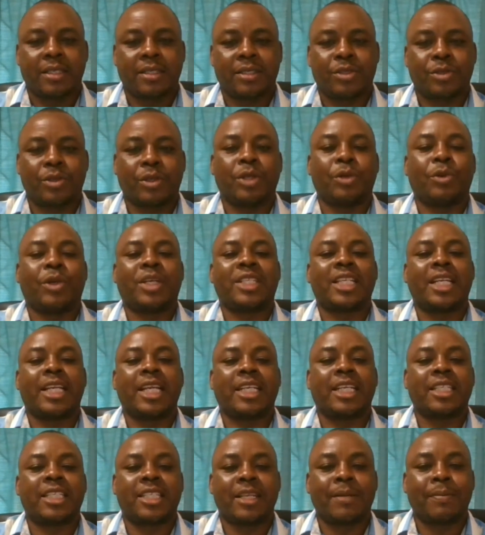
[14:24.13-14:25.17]
So he was an
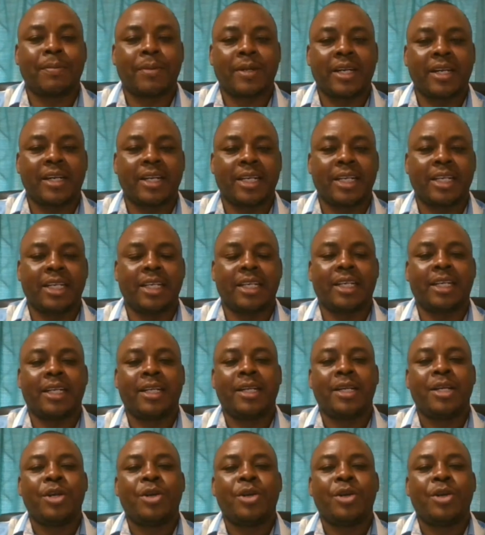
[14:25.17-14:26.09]
exemplary leader.